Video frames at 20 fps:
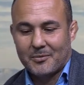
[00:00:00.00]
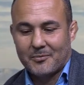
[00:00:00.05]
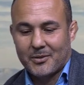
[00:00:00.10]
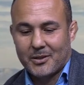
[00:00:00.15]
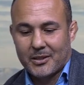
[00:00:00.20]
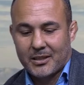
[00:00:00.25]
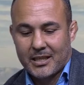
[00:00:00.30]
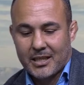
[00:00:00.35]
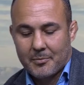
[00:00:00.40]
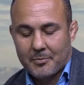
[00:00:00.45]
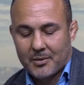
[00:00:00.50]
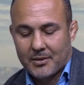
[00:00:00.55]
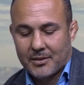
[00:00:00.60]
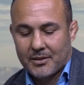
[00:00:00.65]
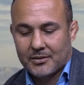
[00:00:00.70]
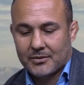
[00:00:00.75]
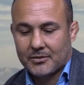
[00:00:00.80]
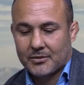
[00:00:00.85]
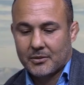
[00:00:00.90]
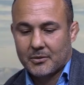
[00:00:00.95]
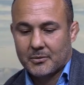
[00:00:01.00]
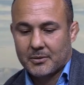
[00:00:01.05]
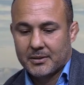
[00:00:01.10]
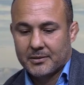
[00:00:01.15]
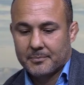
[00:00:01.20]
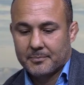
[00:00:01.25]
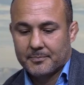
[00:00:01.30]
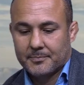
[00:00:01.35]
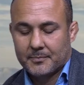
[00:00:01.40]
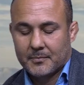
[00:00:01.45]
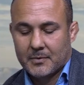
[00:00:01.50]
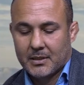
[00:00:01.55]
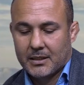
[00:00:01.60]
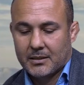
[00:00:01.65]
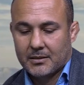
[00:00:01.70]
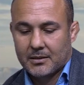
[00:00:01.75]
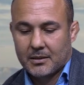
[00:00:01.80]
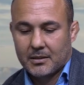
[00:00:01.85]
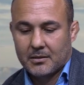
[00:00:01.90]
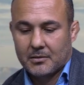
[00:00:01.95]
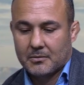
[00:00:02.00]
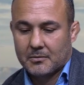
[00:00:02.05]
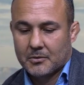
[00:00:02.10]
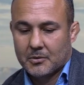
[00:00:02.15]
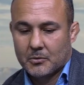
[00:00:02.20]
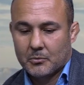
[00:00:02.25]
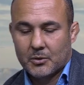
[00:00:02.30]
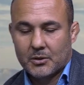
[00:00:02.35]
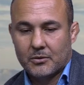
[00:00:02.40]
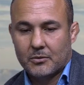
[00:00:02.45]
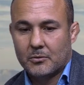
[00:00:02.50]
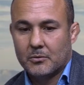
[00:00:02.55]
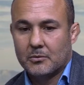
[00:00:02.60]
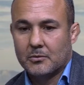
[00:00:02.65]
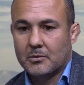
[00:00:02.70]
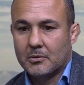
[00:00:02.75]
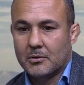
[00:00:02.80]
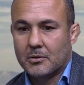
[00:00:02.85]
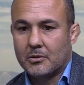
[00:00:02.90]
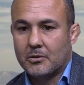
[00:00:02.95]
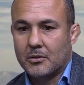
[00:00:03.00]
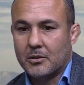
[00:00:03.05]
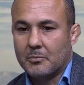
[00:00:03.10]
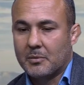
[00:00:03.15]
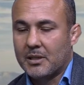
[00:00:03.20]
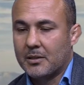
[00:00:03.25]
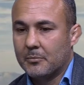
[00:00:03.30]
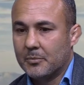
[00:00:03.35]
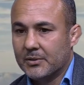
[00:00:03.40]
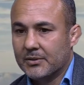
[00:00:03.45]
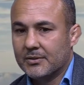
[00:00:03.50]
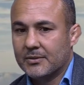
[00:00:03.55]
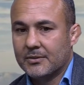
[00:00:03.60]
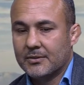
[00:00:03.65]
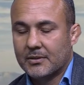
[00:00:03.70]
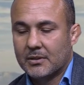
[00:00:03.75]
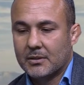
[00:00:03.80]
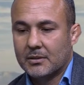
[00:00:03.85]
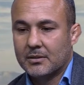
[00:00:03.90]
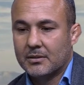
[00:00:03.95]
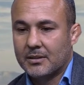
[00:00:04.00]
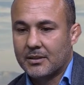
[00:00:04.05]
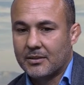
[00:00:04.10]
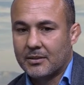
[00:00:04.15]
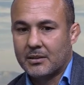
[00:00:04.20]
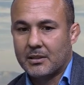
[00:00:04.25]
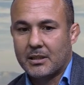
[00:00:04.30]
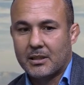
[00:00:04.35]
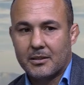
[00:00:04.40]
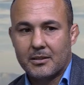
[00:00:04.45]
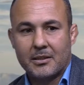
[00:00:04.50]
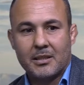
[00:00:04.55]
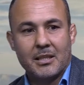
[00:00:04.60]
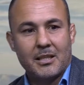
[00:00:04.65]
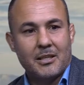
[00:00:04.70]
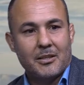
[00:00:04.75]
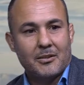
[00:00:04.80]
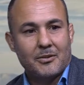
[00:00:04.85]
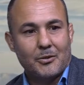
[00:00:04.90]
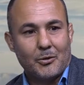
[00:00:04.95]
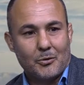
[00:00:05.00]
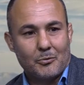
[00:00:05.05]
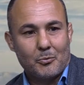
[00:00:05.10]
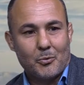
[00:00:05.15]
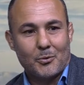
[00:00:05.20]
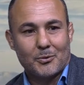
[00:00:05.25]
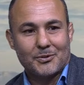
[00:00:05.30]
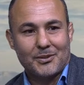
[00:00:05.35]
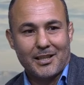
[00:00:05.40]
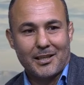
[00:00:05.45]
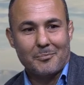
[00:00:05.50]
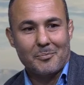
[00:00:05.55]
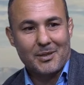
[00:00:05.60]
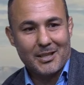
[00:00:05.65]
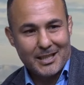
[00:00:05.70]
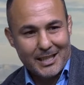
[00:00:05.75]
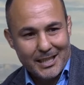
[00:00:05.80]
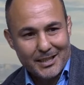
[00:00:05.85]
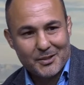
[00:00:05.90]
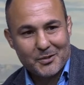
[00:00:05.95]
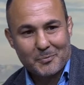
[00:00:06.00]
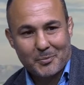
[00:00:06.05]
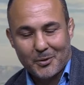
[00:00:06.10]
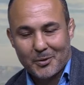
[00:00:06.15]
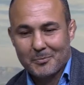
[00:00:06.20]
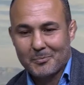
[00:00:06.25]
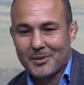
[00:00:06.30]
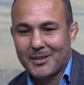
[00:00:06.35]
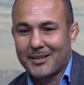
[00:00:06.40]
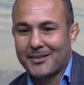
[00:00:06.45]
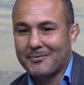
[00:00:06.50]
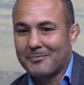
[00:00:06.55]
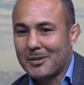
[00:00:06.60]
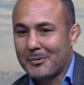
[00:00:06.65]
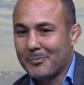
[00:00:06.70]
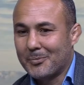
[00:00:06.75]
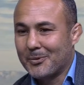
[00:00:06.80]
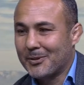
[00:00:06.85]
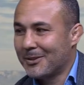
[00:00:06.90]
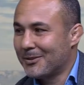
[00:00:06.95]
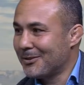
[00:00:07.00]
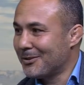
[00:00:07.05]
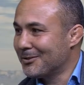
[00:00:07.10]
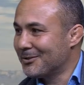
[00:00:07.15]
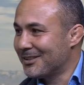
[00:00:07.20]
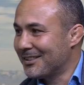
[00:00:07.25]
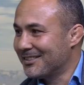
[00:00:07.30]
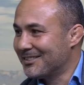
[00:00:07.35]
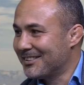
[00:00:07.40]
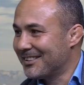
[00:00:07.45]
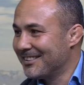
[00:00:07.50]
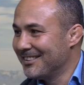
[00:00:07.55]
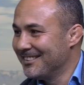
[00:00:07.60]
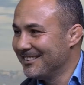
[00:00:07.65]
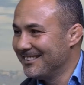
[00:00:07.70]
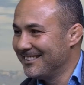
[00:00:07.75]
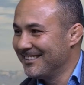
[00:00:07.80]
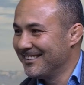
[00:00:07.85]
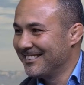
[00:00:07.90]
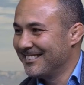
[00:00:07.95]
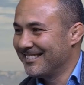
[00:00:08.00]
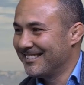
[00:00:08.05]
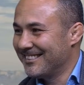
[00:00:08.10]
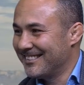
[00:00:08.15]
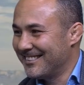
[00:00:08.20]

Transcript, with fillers: I'm very happy there. So um, and uh, you know we do a good amount of business, and I, I don't won't say I'm an expert, but I, am pretty close, I'd say. Oh, you are